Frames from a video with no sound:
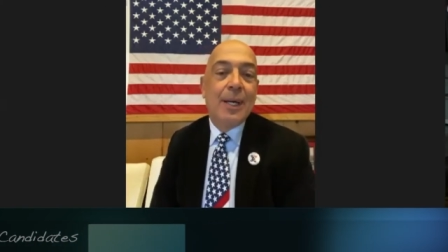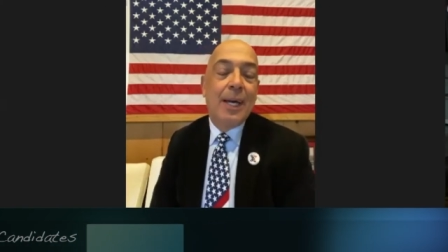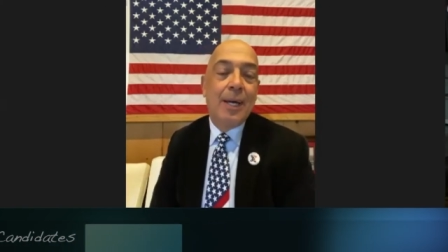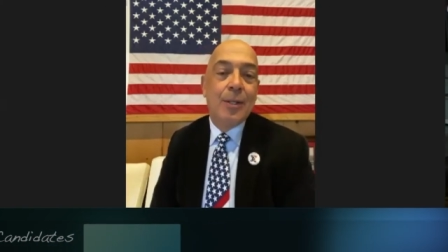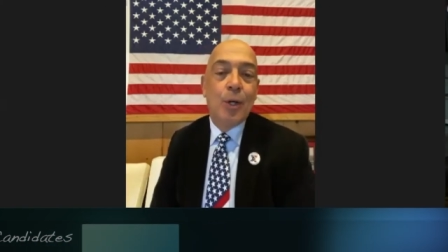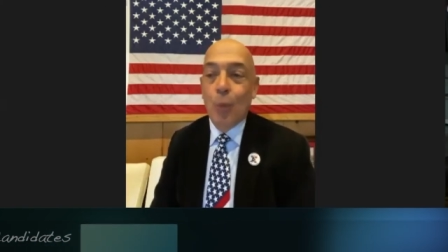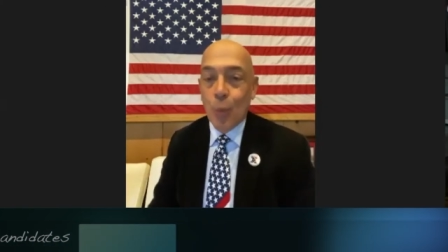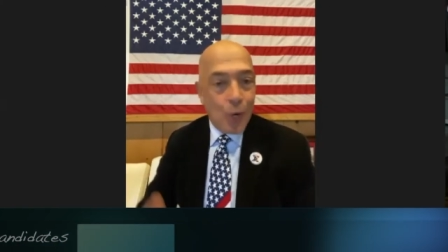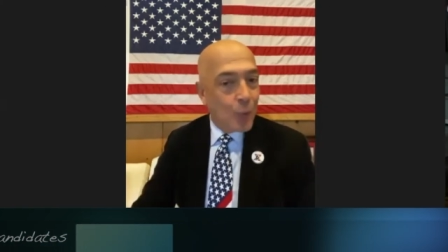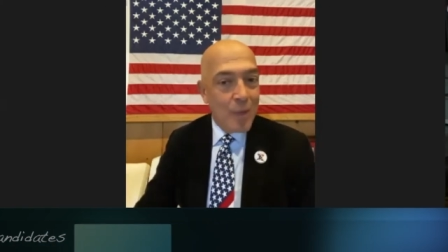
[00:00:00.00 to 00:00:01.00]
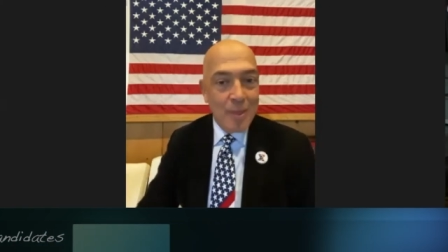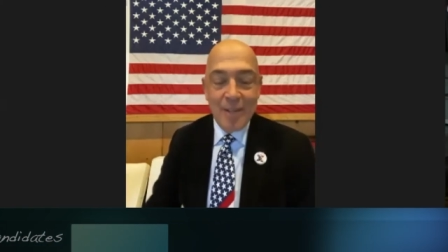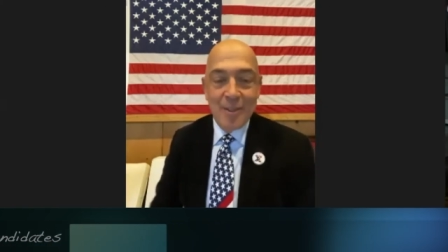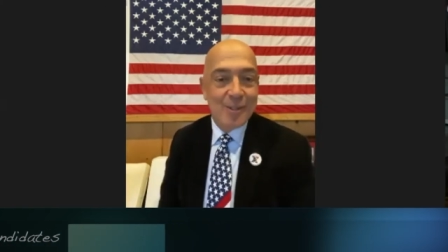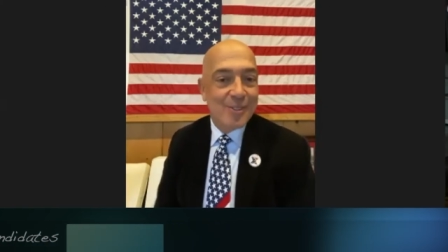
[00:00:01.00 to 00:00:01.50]
And, you know, work with
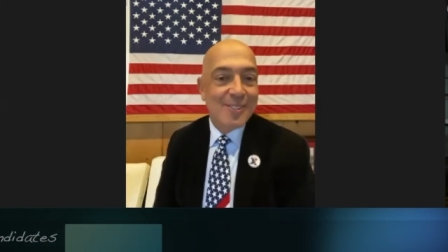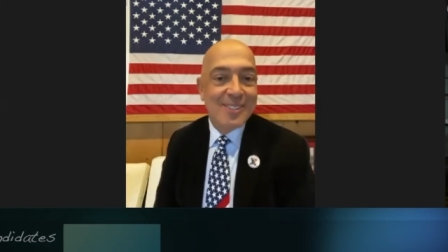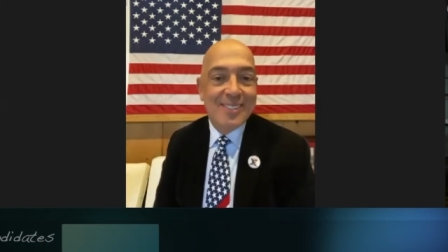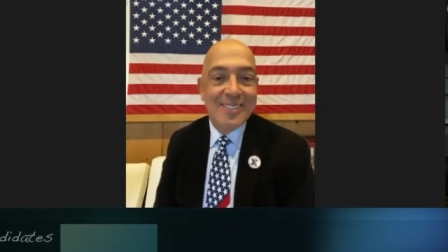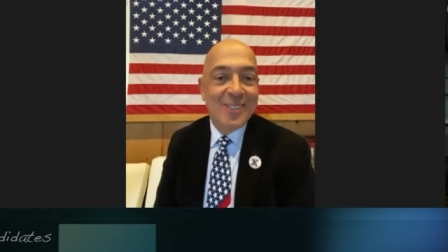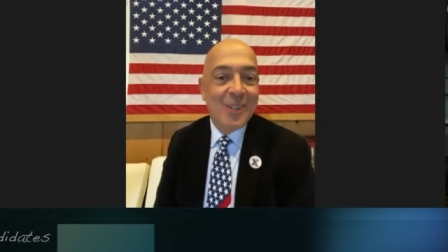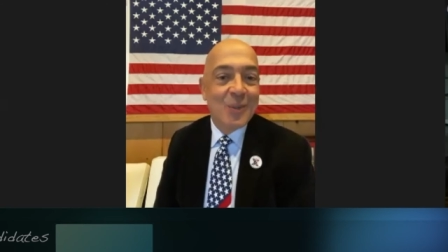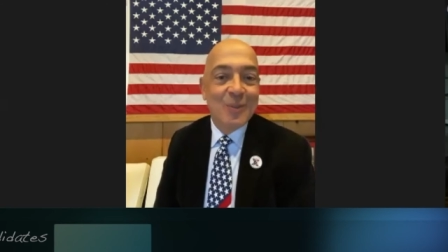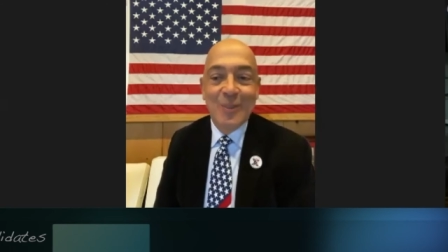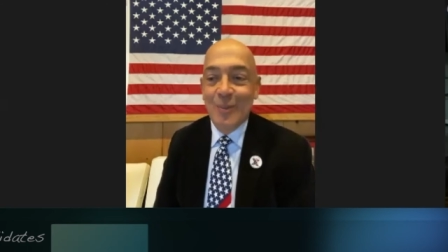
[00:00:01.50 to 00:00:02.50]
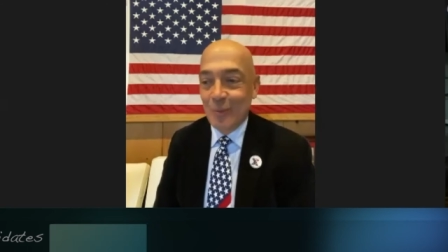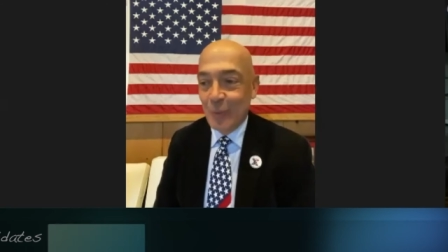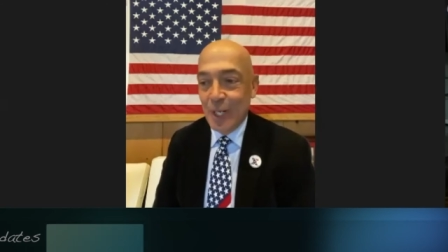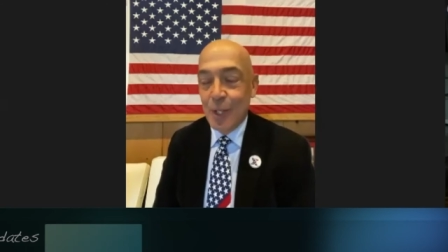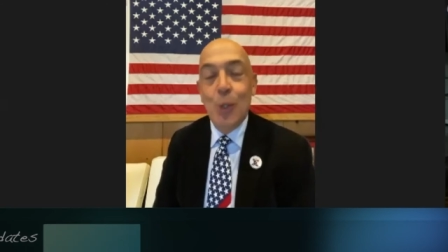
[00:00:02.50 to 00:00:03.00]
others. It, you know,
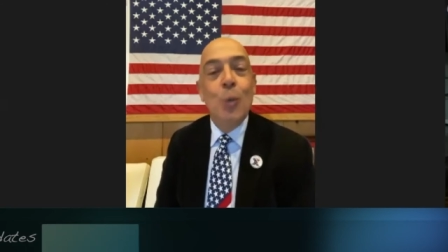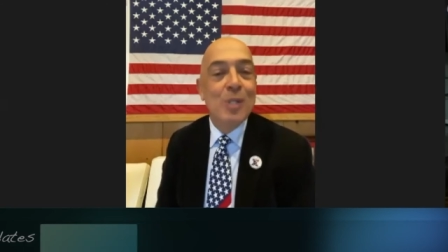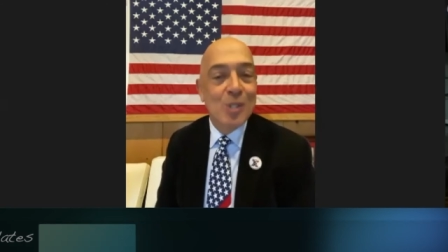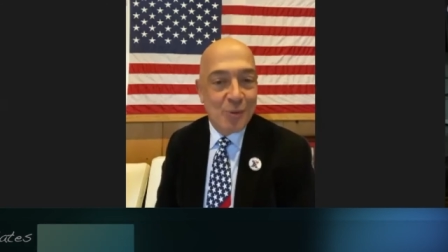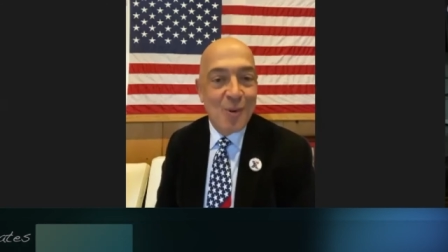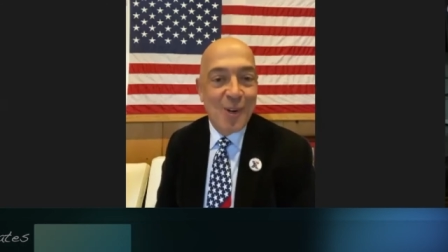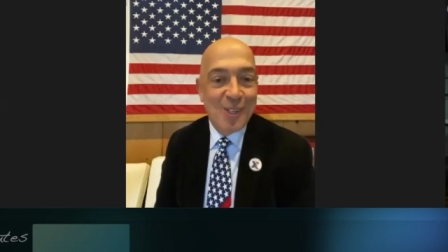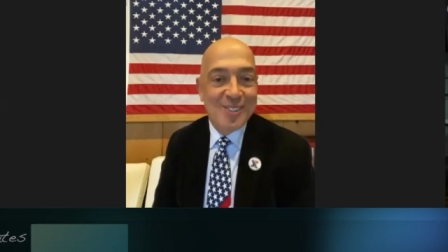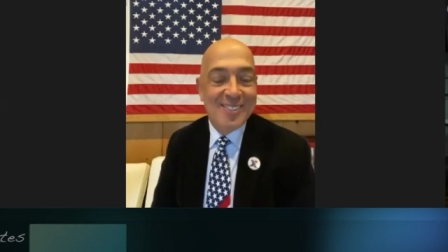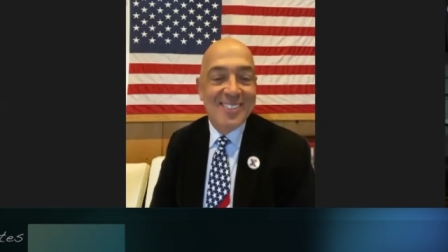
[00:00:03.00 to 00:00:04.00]
we're humans first.